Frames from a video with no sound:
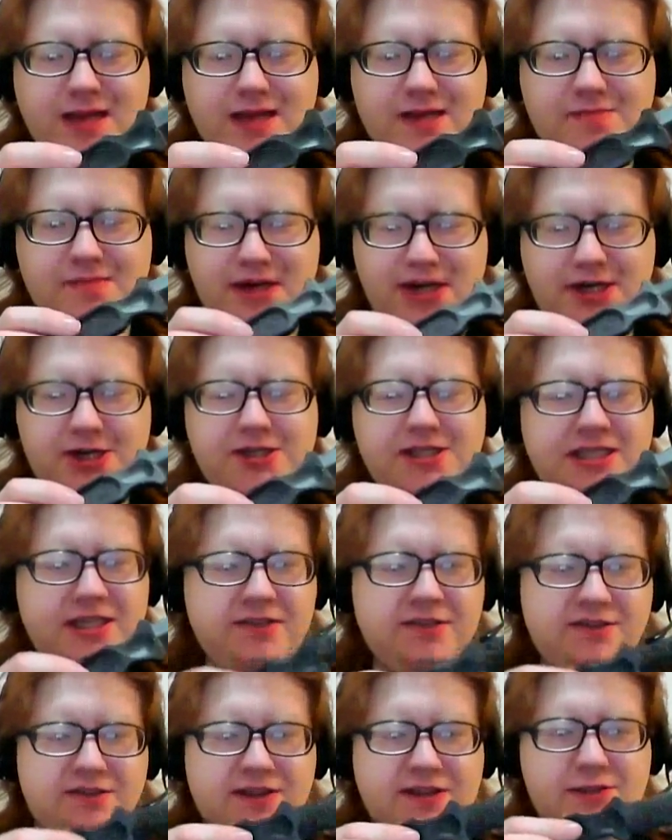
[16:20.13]
But a good
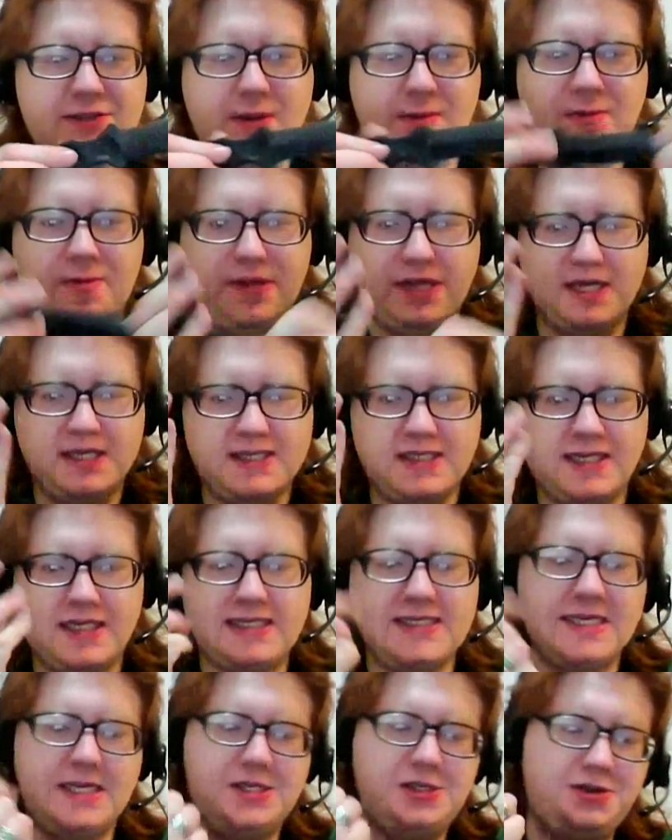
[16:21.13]
self-defense weapon, because like I
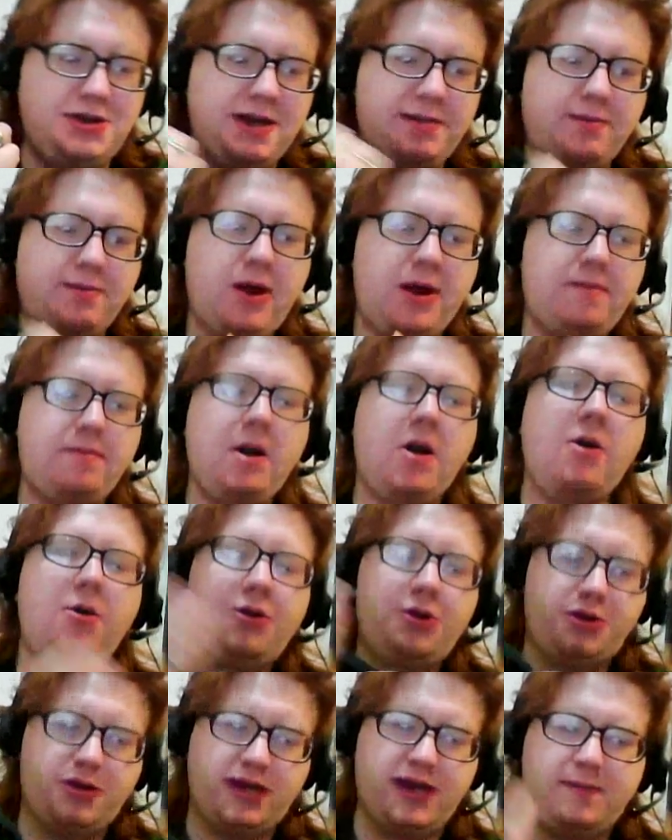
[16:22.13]
said, you can break
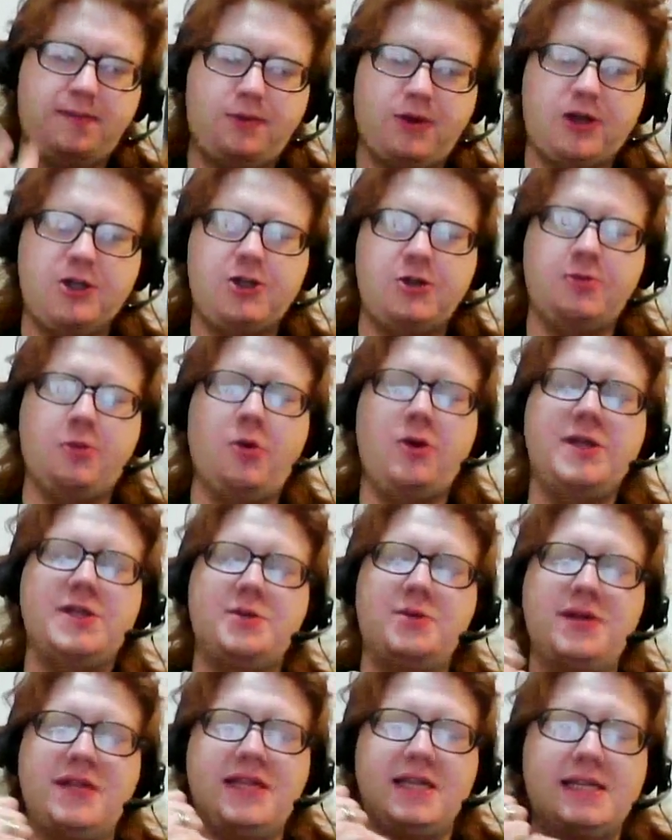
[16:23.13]
bone, you can hit pressure
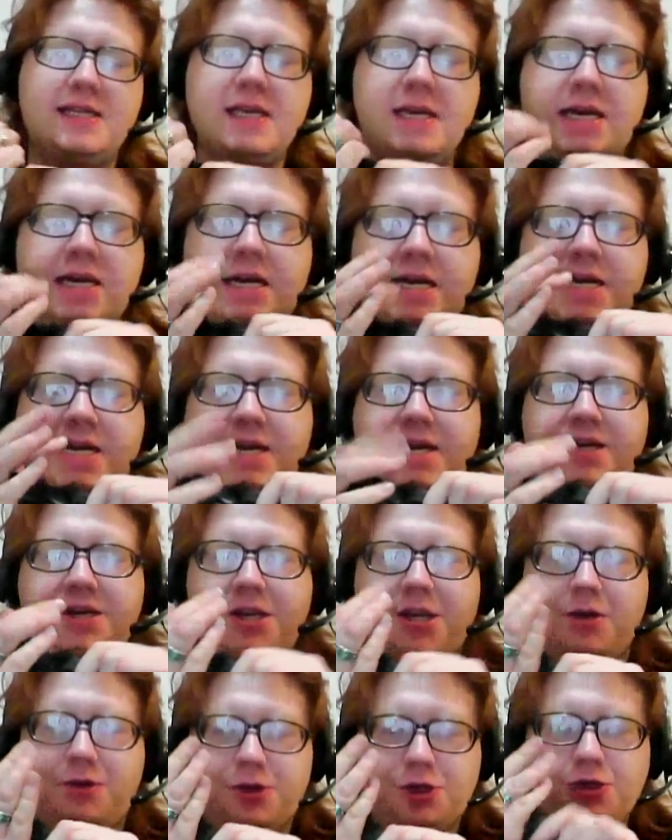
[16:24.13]
points with it,
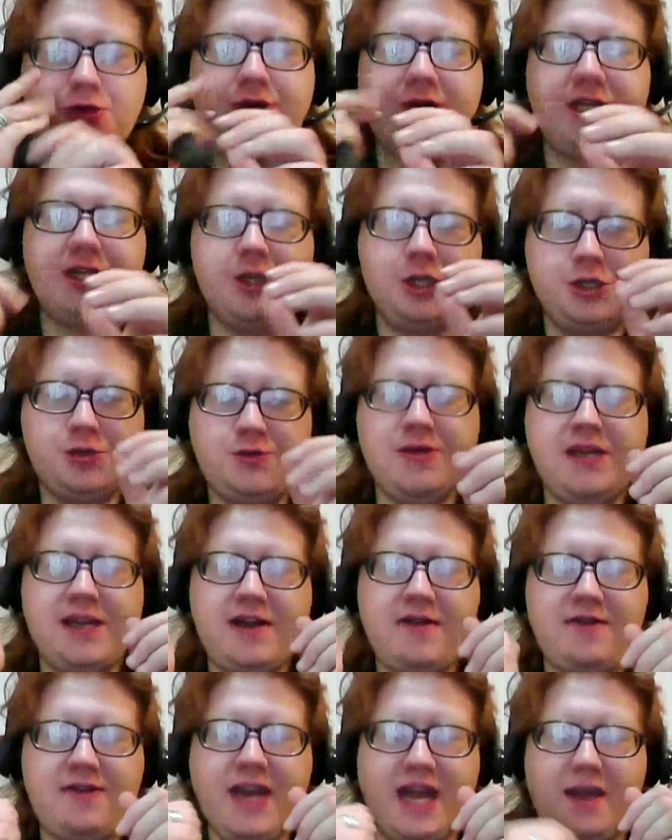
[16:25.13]
you can do
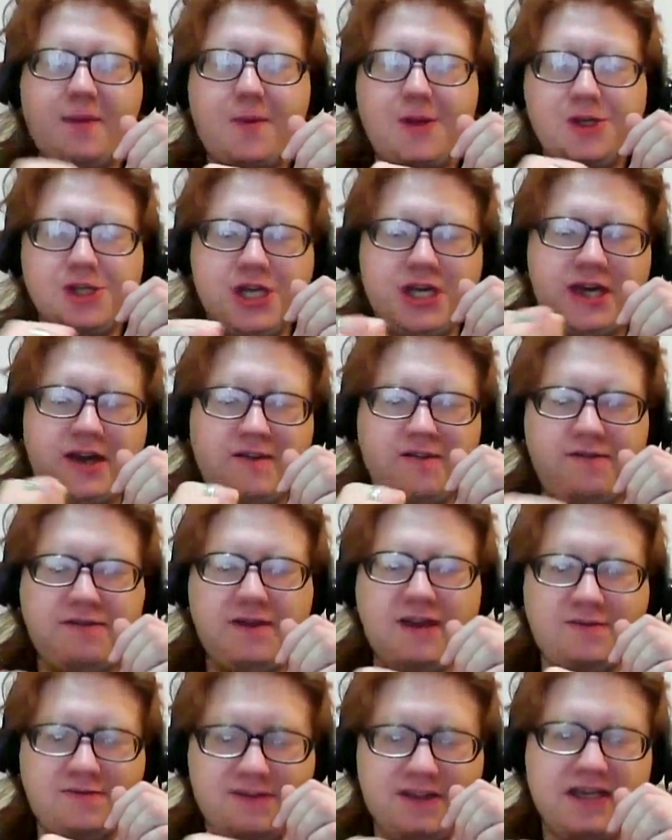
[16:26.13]
enough damage and
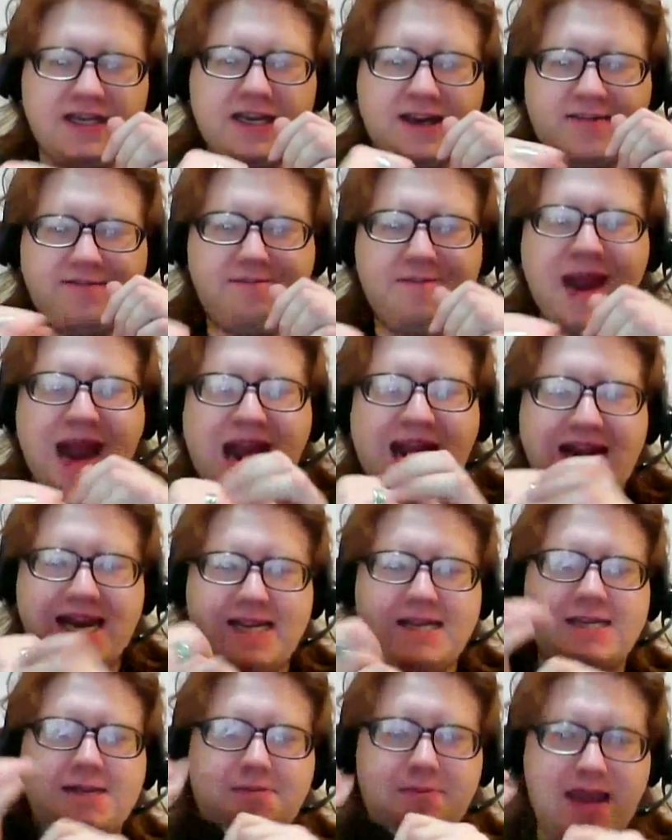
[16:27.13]
inflict enough
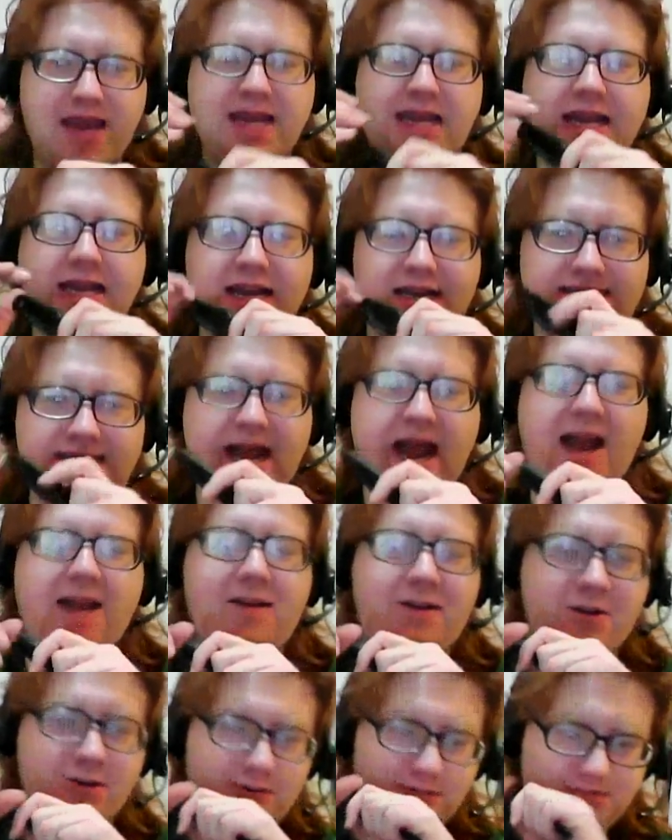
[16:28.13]
pain to make an
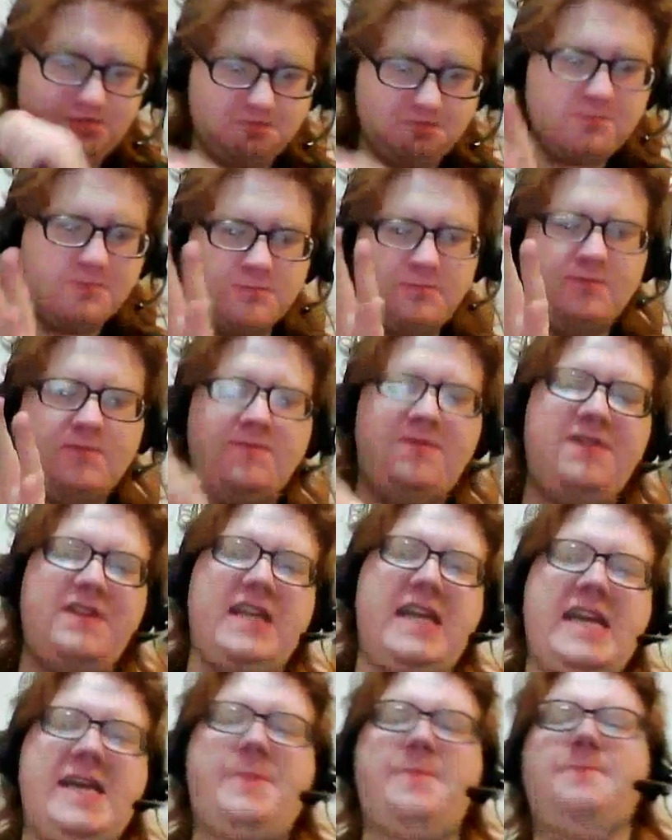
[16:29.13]
attacker
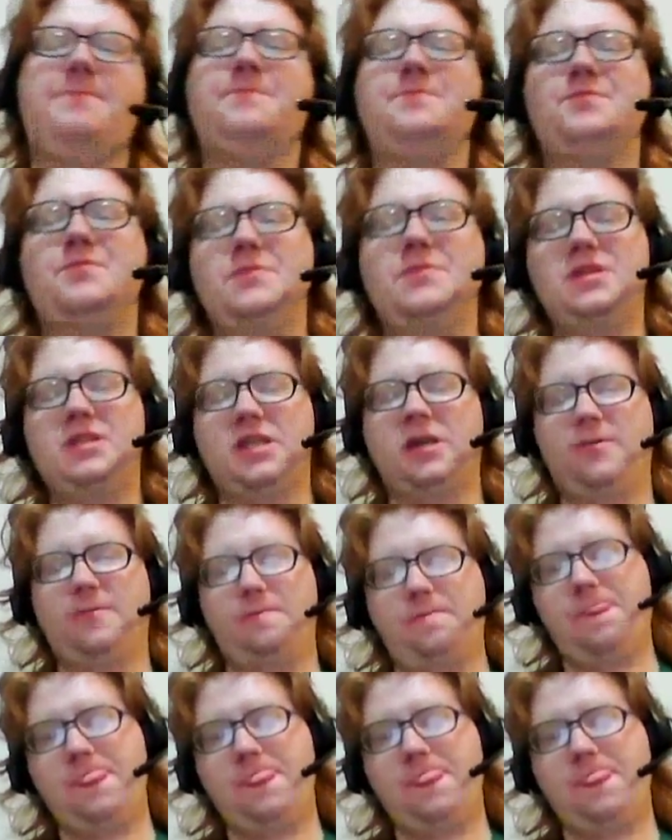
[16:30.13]
flee. So,